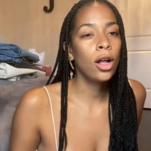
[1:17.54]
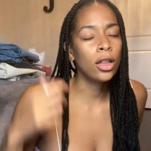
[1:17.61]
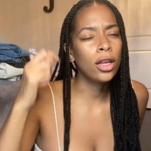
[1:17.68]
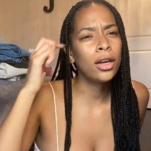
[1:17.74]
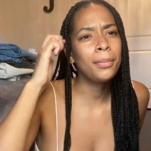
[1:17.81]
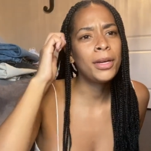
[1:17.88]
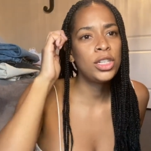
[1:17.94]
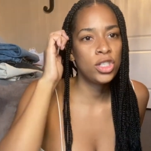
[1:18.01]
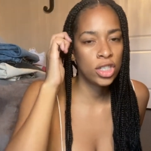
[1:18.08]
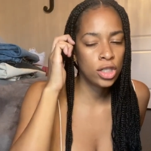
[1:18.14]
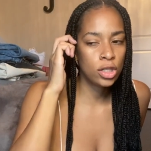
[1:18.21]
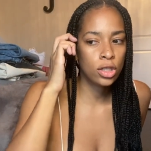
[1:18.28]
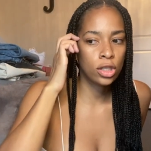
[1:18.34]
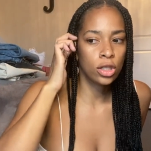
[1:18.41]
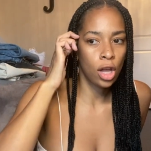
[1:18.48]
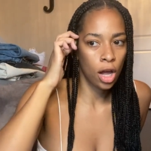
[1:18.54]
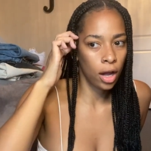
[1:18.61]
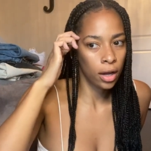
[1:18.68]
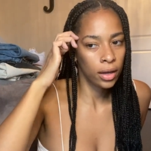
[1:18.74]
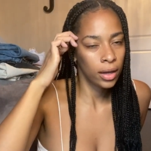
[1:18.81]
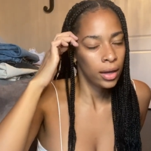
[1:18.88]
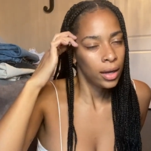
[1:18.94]
A lot of my jeans are
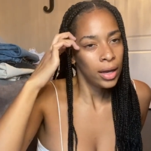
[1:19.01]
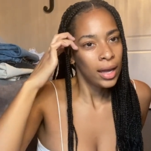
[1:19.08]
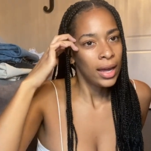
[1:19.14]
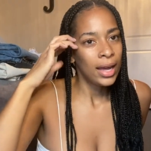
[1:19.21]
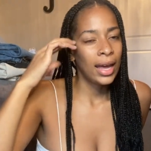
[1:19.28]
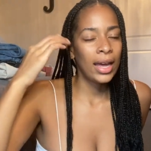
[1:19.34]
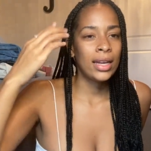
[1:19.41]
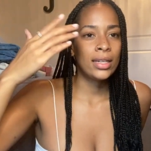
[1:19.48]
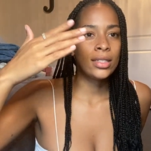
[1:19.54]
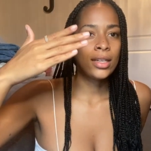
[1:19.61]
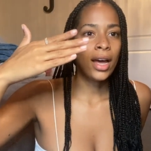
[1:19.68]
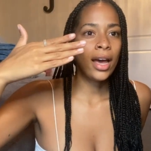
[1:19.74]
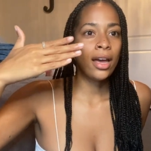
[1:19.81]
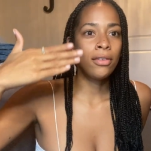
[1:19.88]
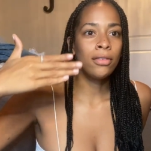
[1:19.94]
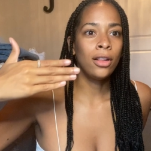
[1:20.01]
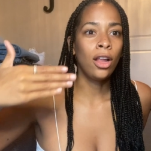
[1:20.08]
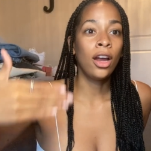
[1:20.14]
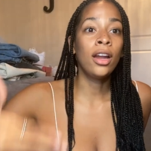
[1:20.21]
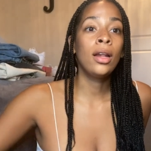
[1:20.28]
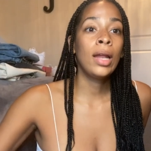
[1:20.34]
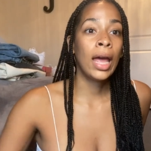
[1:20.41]
long and I have a
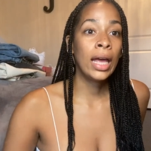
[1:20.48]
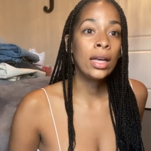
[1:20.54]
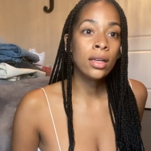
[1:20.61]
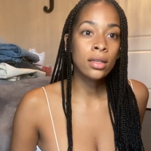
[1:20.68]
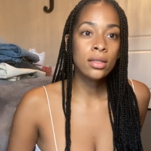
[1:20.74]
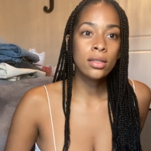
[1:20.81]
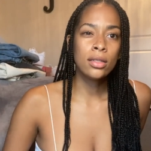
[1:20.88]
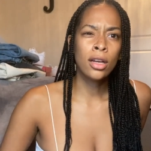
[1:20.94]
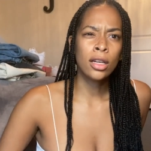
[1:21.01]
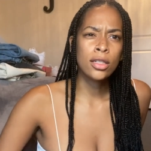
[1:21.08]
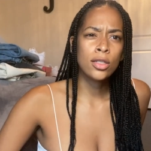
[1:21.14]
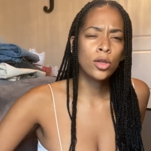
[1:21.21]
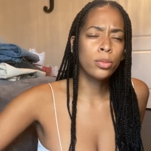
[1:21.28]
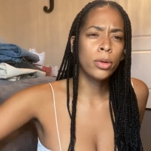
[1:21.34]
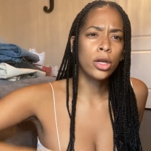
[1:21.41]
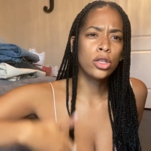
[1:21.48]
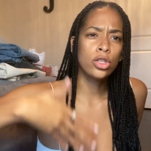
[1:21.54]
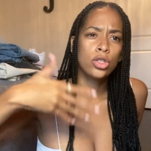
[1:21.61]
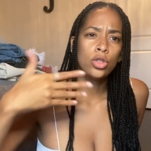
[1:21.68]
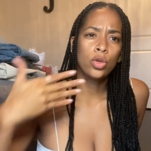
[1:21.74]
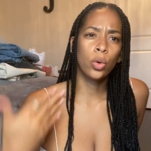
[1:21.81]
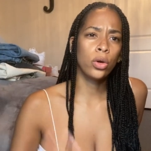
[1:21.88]
lot of legs, not so
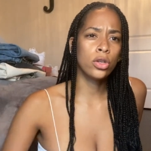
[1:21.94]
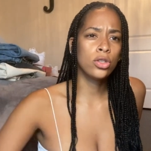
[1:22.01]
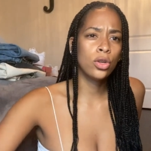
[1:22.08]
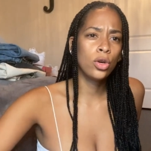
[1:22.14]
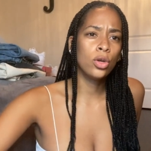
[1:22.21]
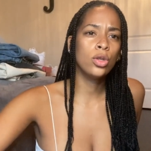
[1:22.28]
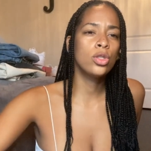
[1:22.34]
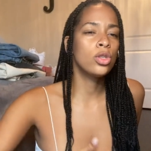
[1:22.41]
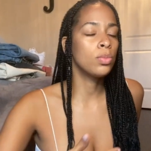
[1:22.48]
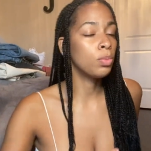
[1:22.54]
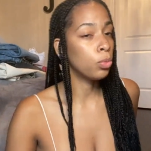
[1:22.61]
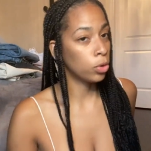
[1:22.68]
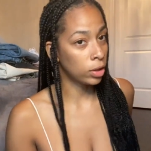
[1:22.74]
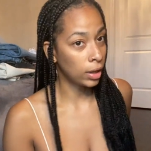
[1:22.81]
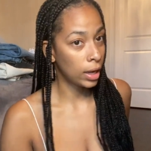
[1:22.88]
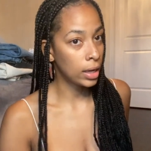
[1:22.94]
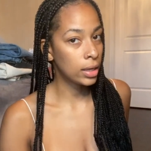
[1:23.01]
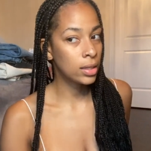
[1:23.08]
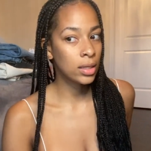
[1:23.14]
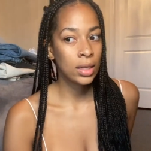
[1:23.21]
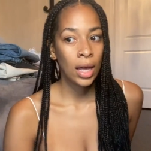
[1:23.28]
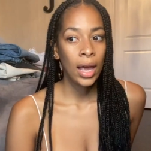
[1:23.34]
much torso, more
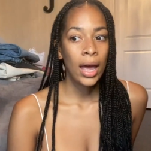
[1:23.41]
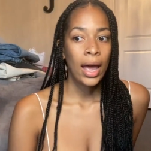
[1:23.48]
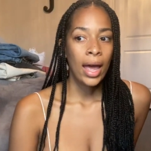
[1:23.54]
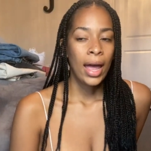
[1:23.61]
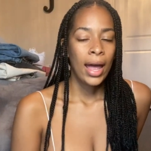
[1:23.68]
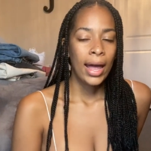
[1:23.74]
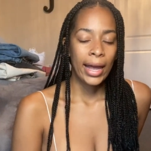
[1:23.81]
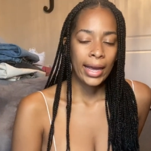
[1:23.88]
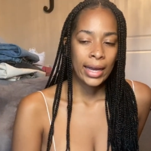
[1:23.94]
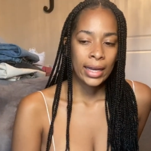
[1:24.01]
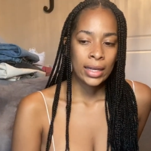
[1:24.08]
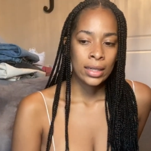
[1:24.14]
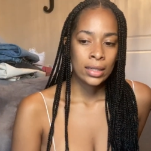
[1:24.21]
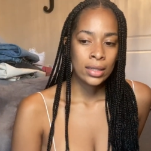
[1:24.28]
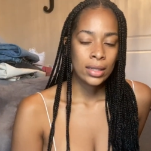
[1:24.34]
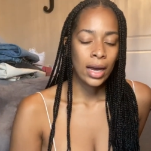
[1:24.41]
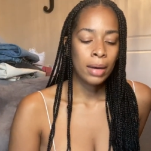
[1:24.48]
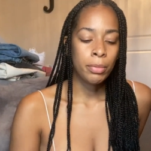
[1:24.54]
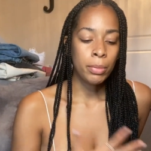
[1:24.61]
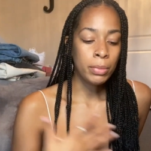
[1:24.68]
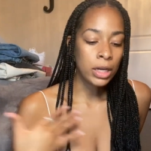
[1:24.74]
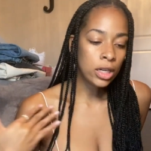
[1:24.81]
legs and
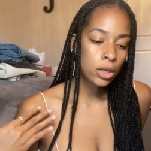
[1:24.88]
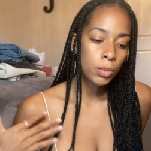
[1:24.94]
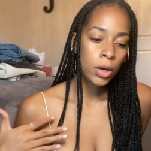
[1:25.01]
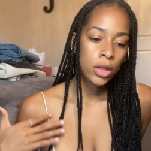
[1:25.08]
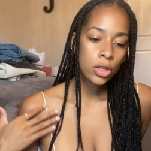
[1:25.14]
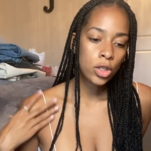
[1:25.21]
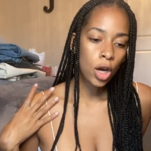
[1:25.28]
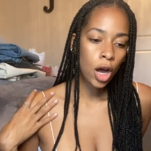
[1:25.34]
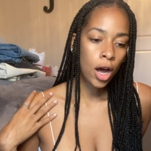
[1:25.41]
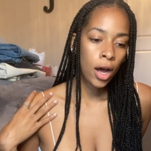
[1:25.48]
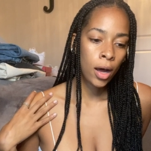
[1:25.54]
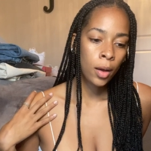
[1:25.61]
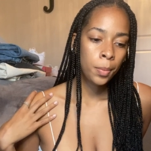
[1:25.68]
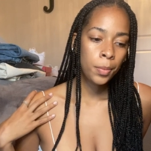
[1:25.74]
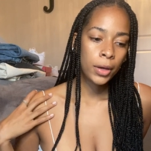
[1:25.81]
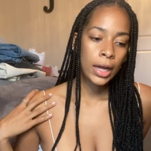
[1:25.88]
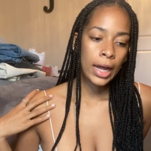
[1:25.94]
I'm a medium on the top,